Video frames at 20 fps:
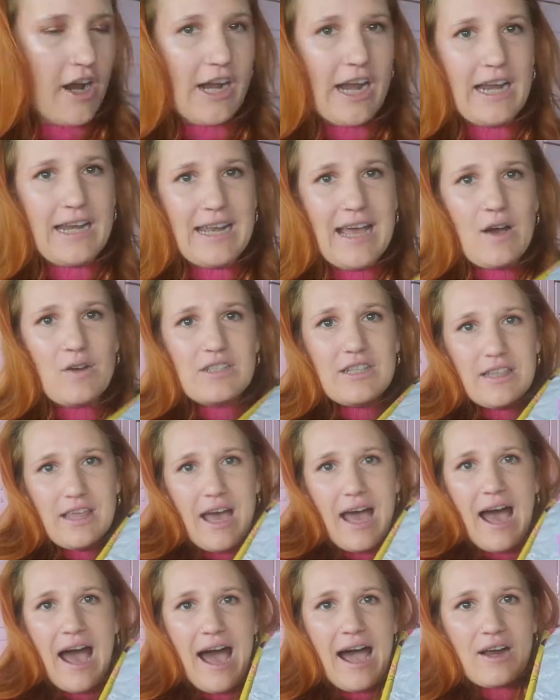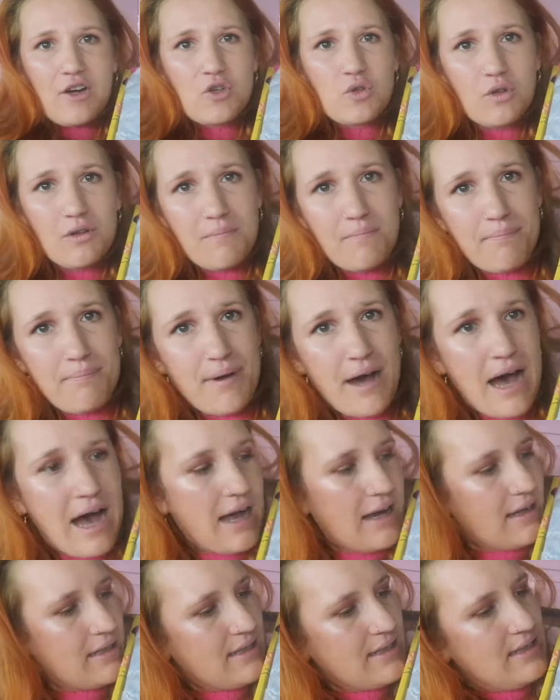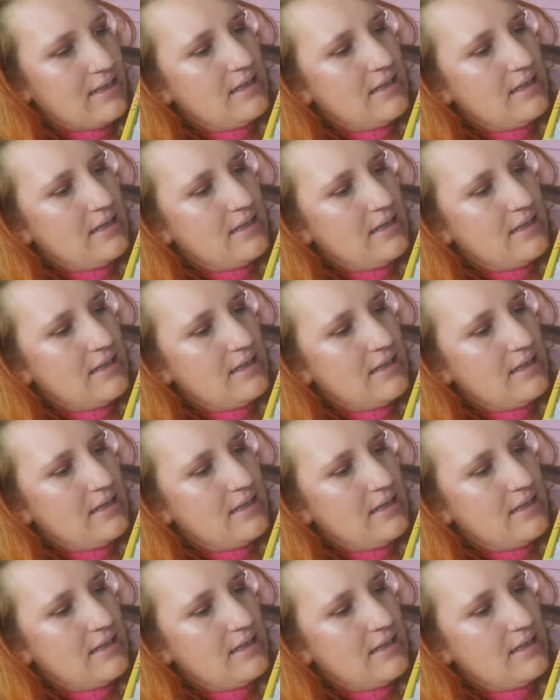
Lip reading: right, now to the actual box.